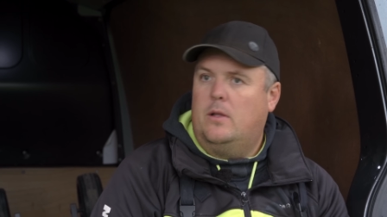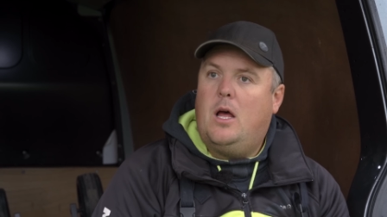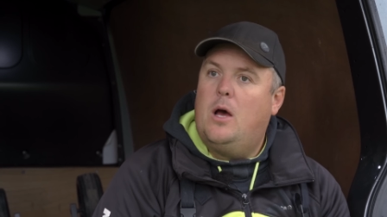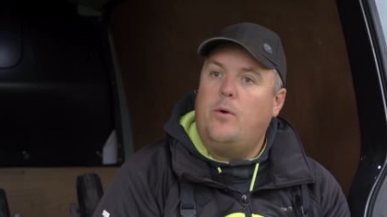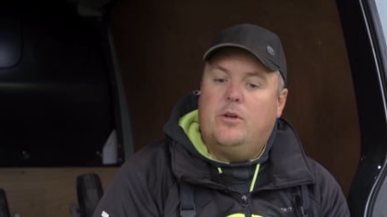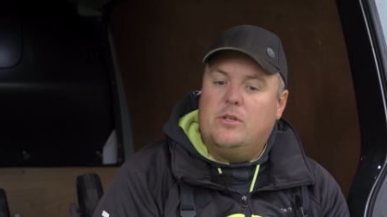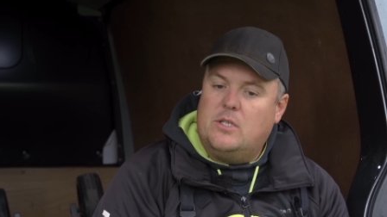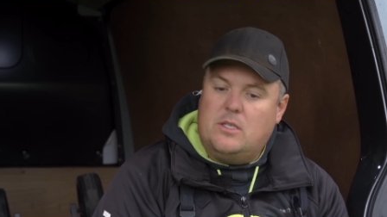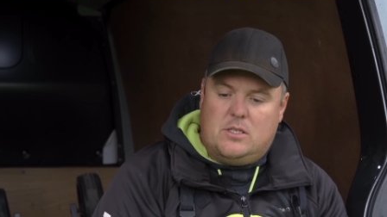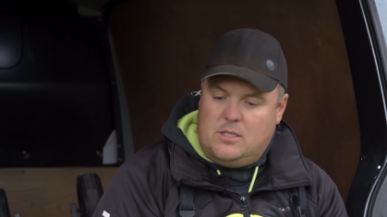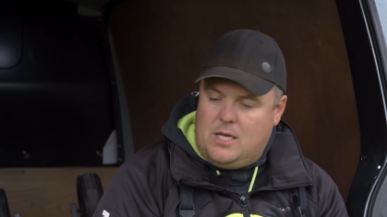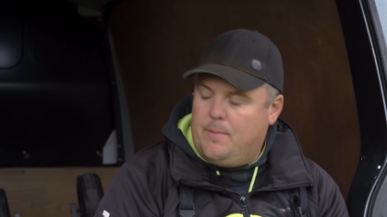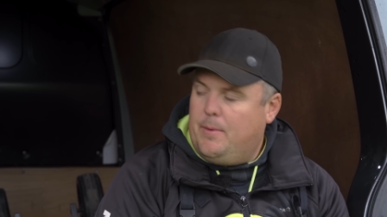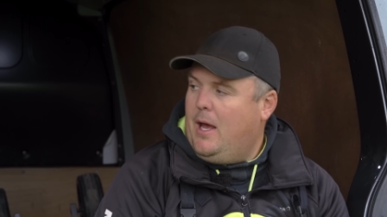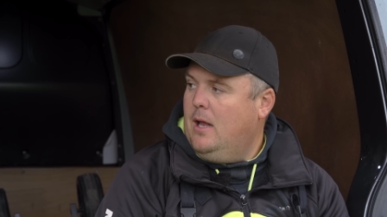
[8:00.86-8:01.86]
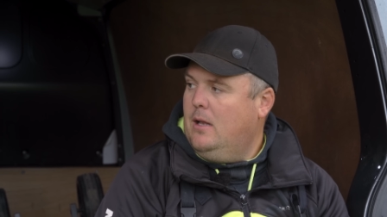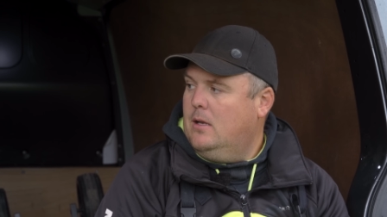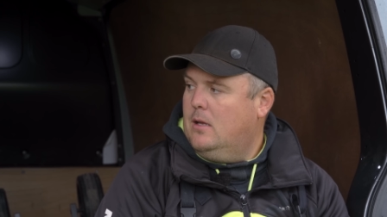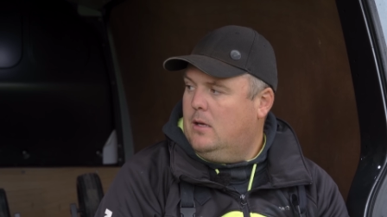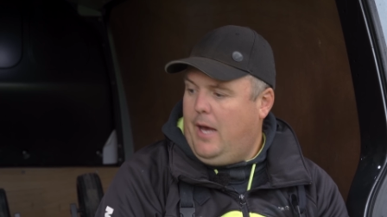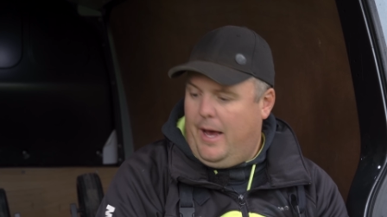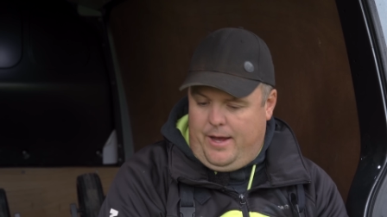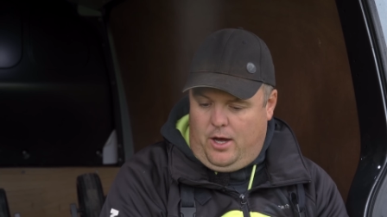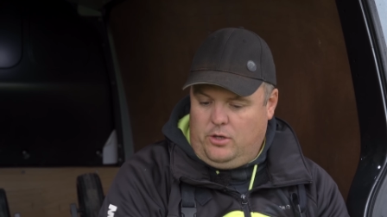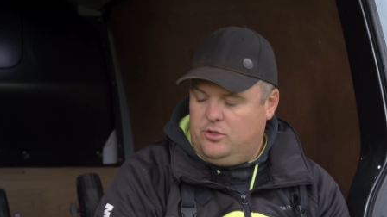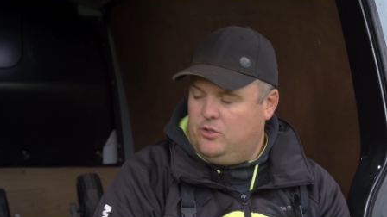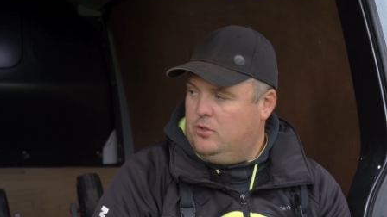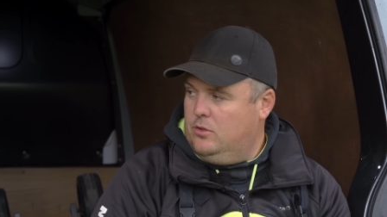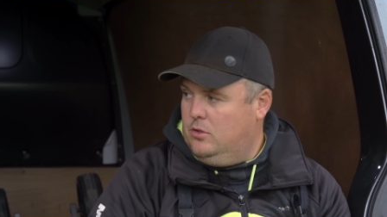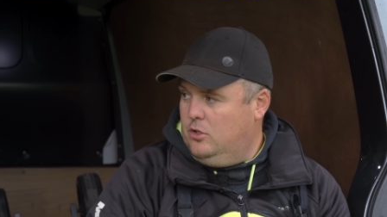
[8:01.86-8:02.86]
no, because it's the same again.
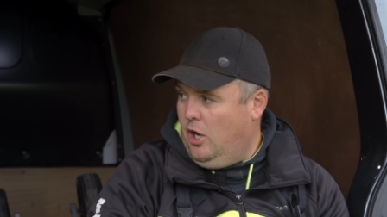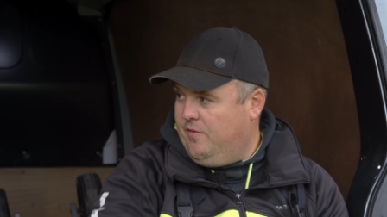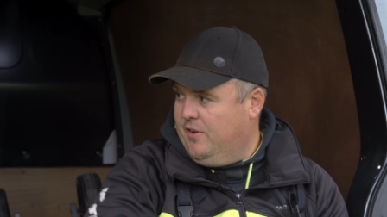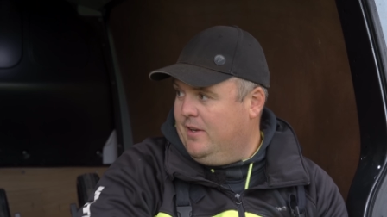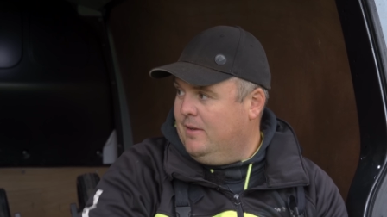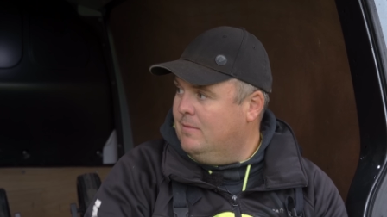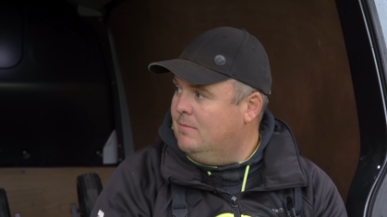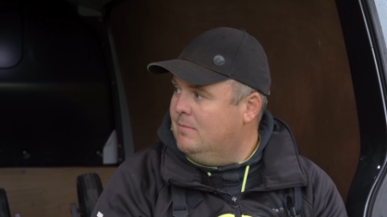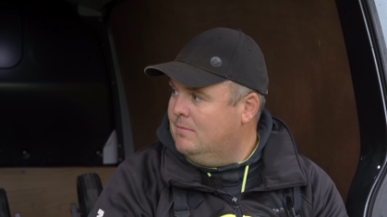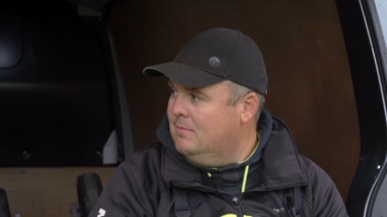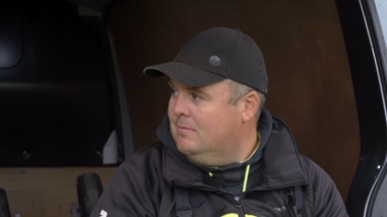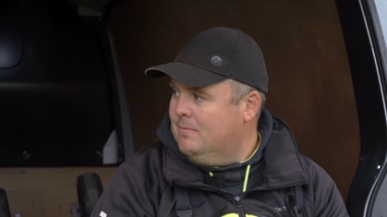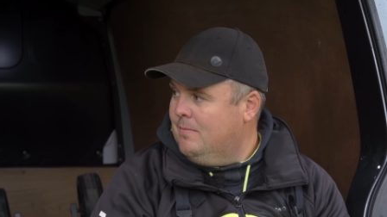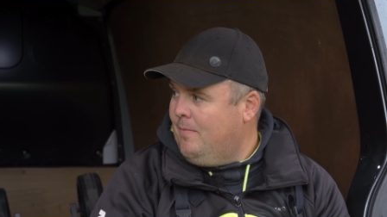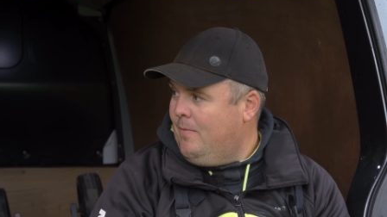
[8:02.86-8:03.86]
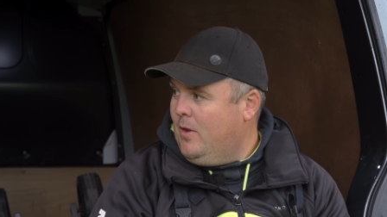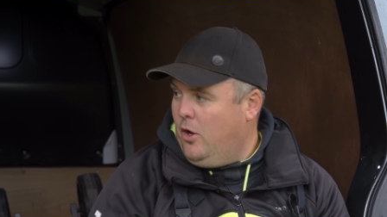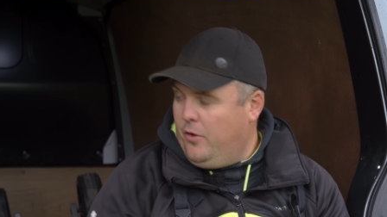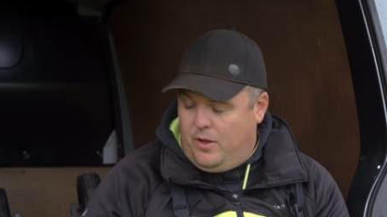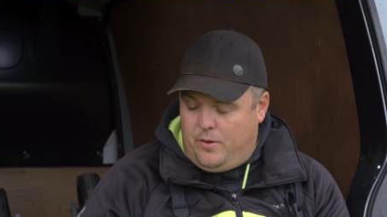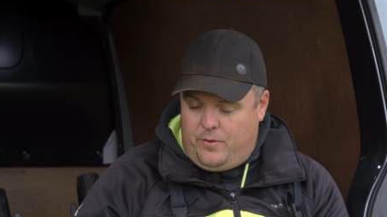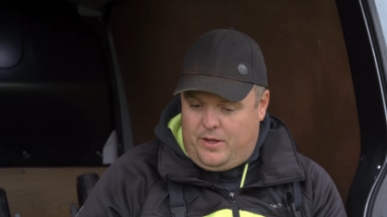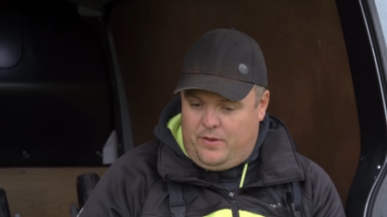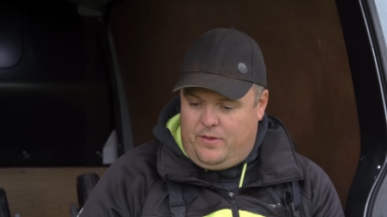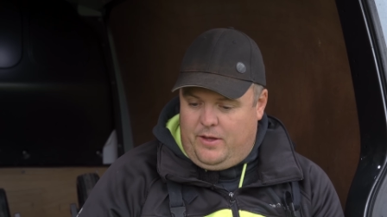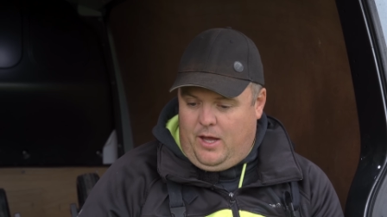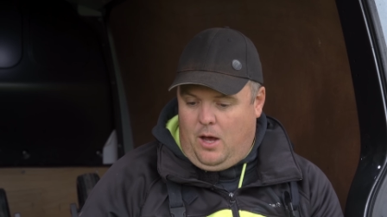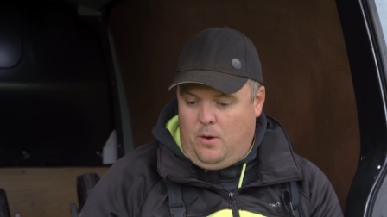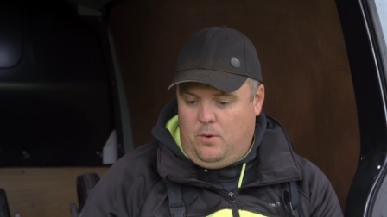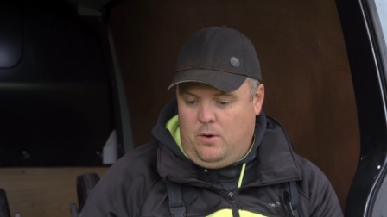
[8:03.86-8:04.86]
Chaos. Just carnage nothing. and then nothing. Oh, right, oh, okay. they, they go,